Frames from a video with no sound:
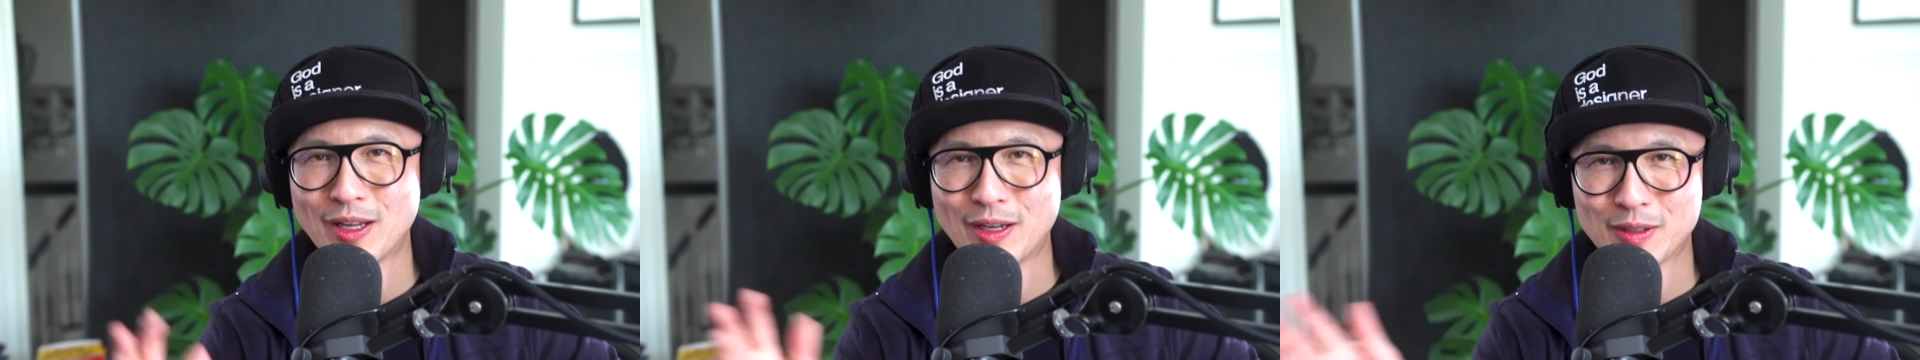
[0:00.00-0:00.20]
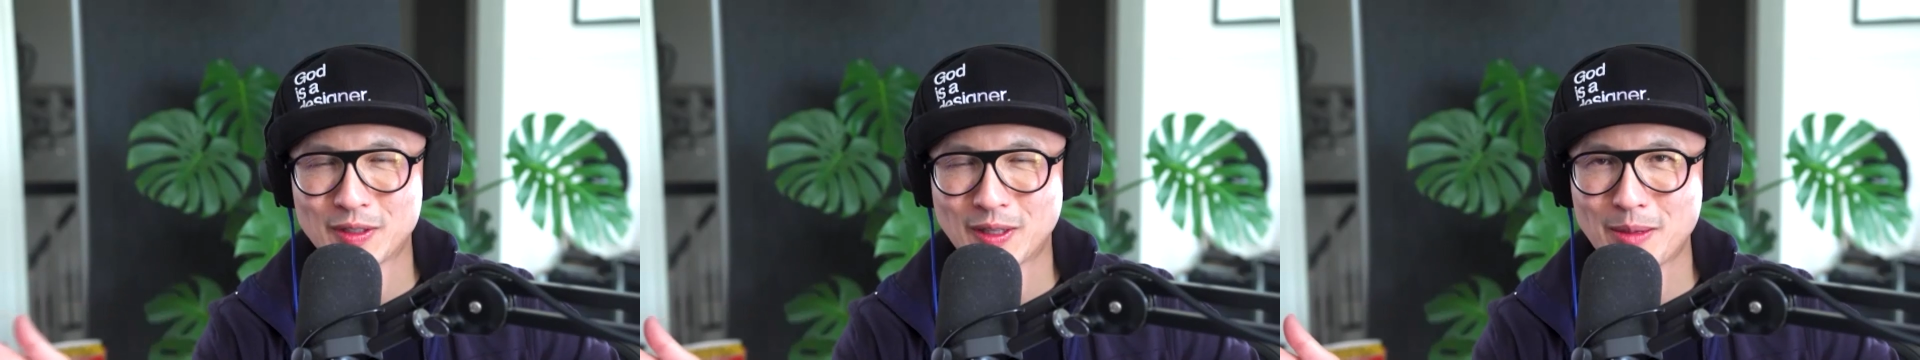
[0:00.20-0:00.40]

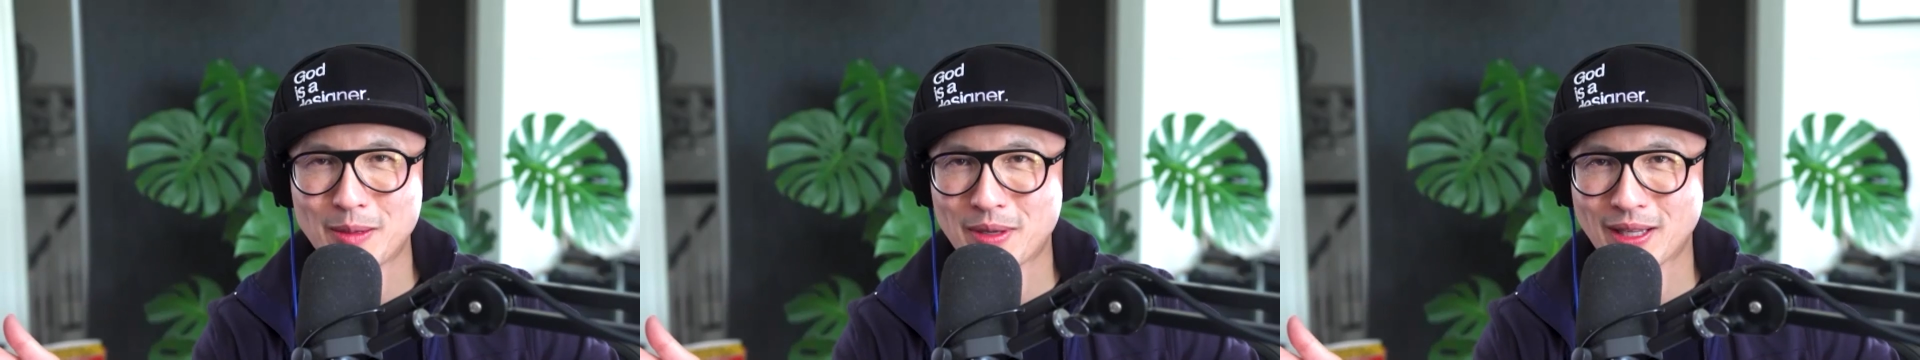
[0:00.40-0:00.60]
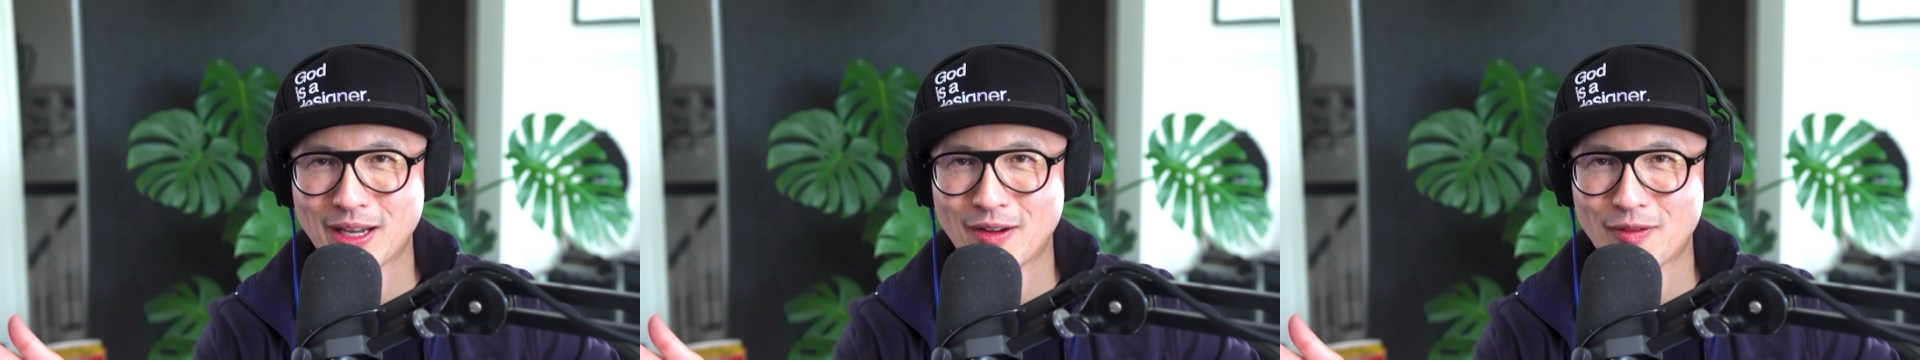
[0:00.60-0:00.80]
here's the thing
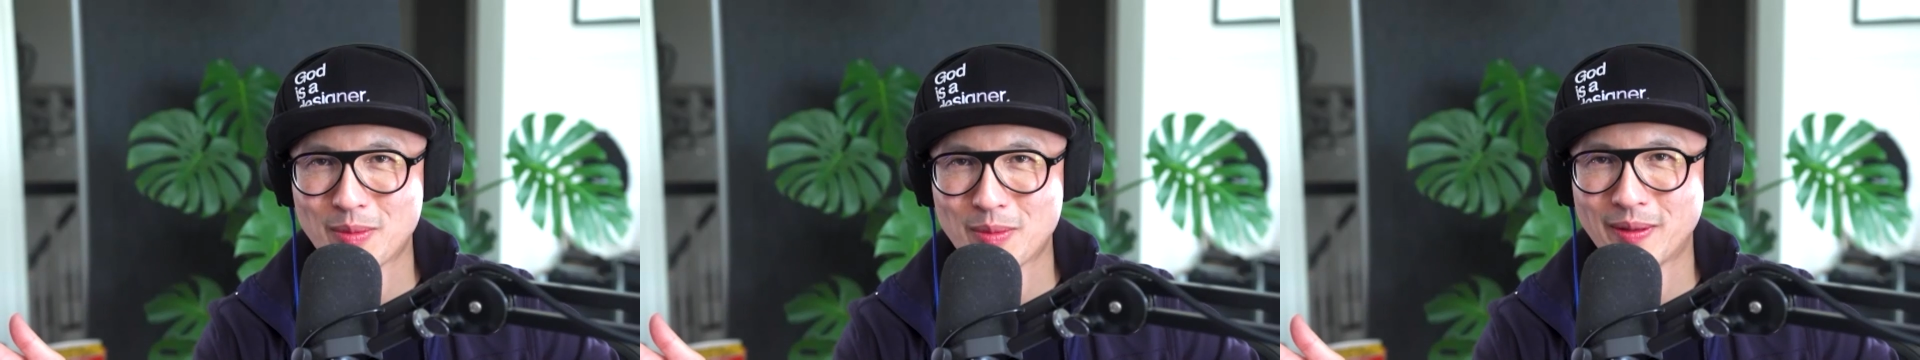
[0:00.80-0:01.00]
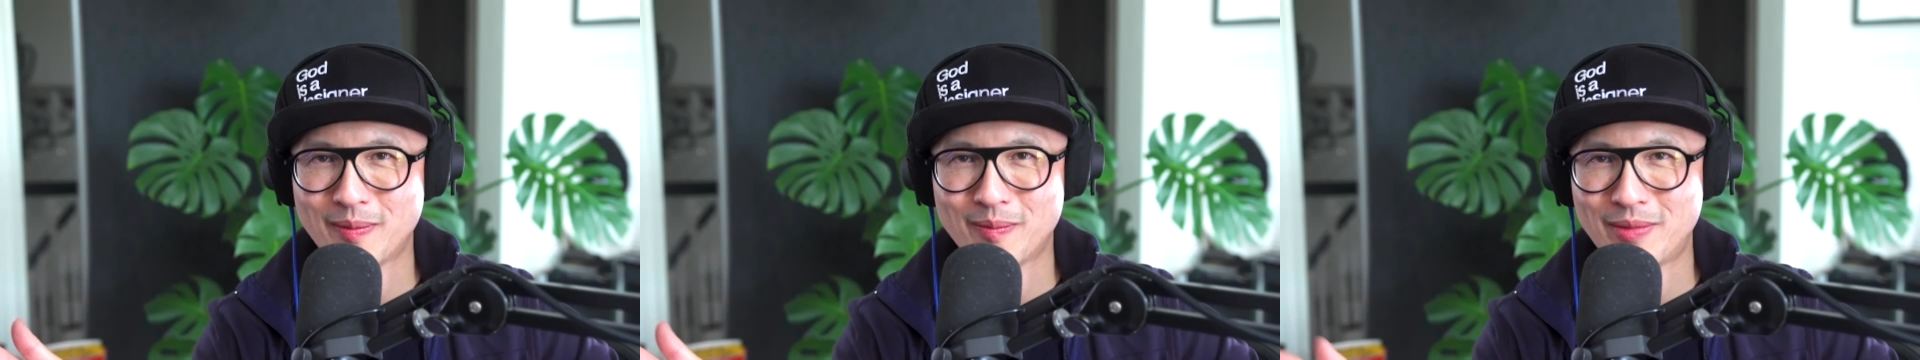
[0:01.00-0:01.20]
about the
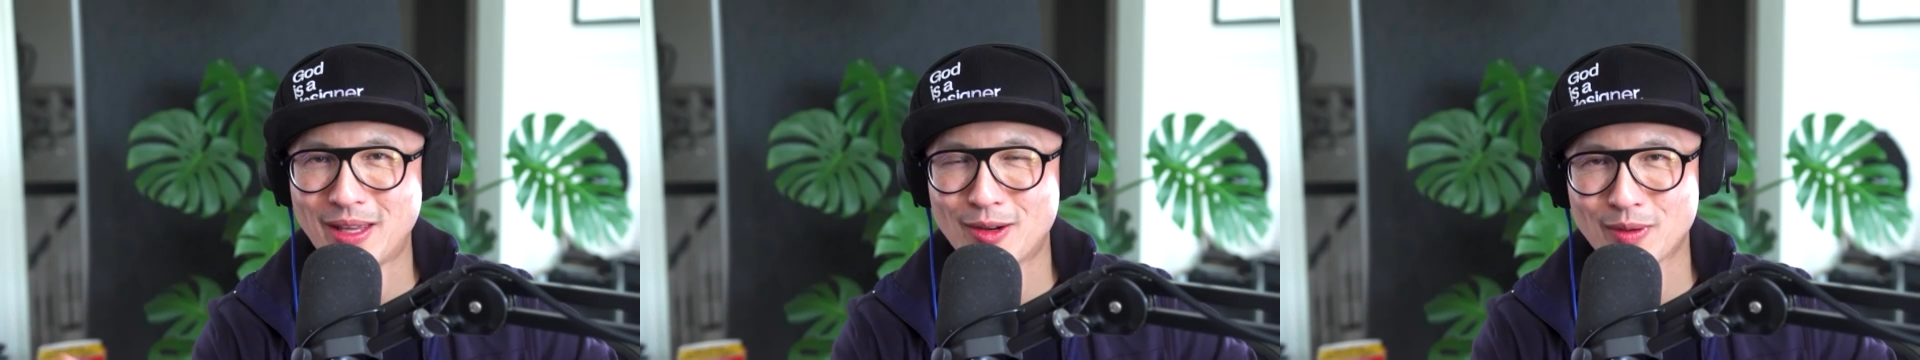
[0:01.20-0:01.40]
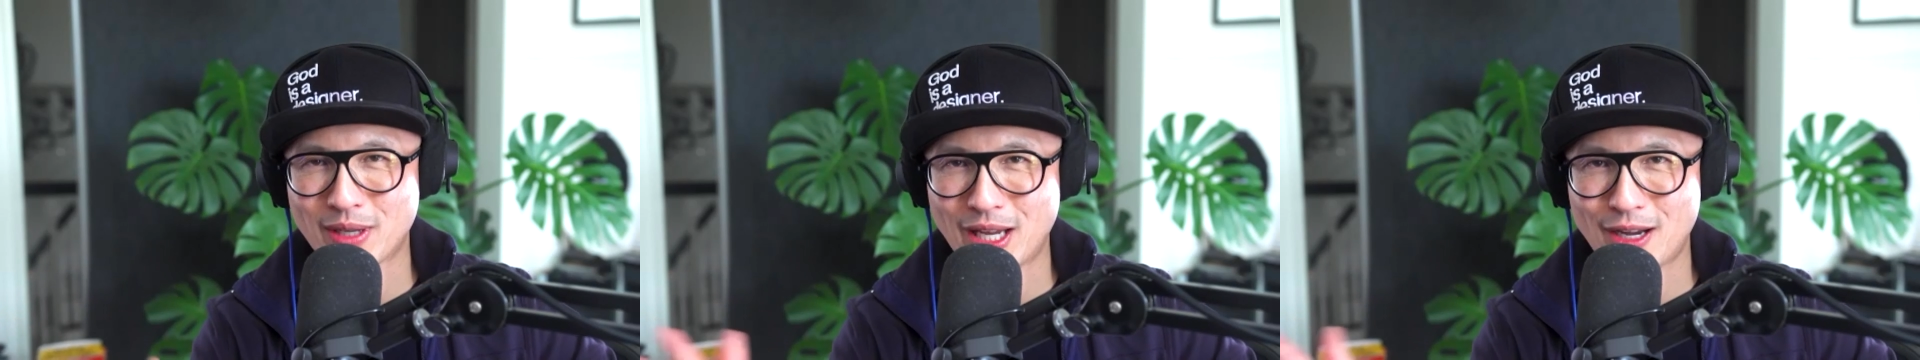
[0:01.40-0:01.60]
government. They
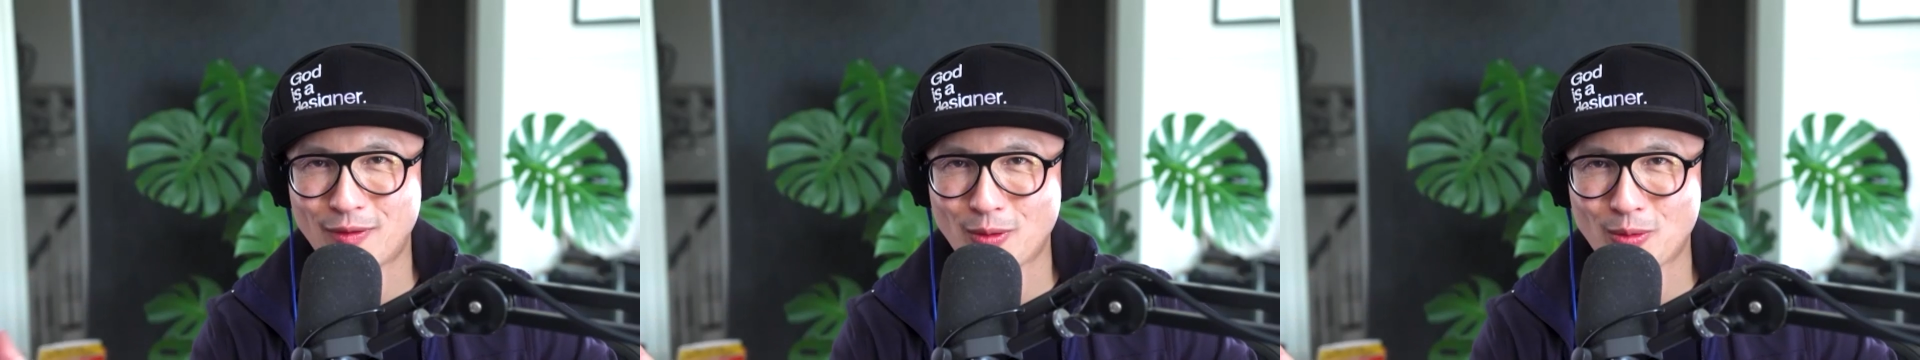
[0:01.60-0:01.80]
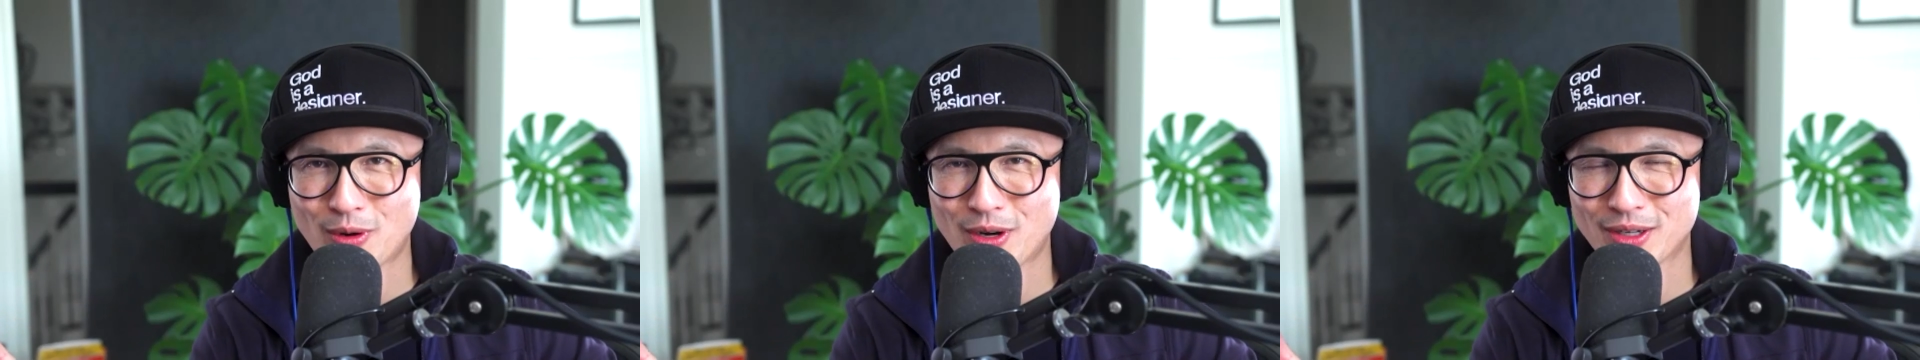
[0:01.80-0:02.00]
don't care if
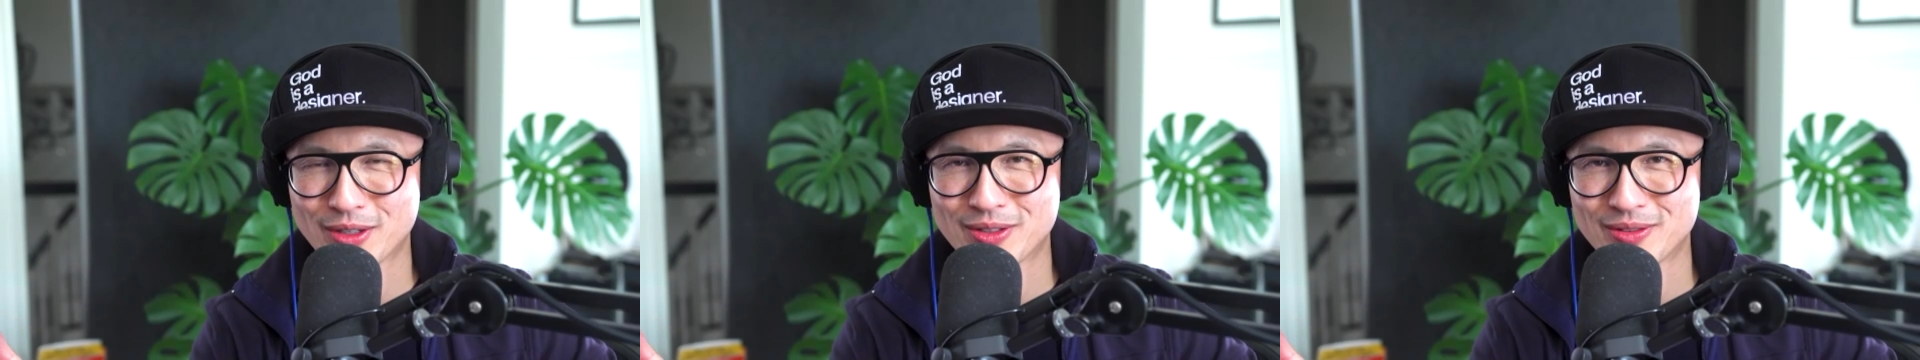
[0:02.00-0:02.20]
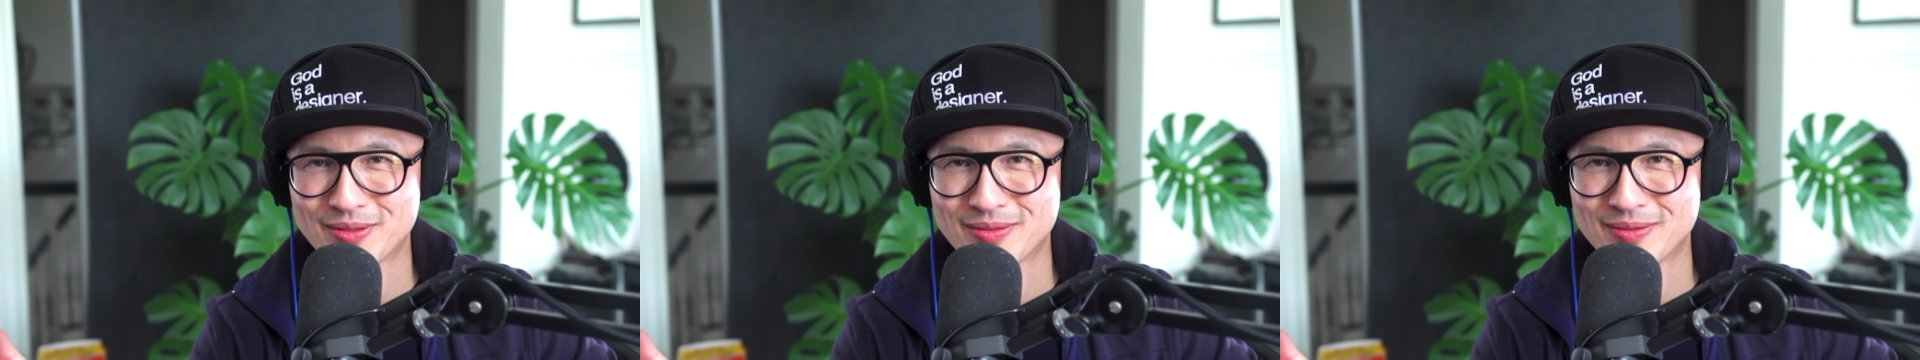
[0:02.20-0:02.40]
it works.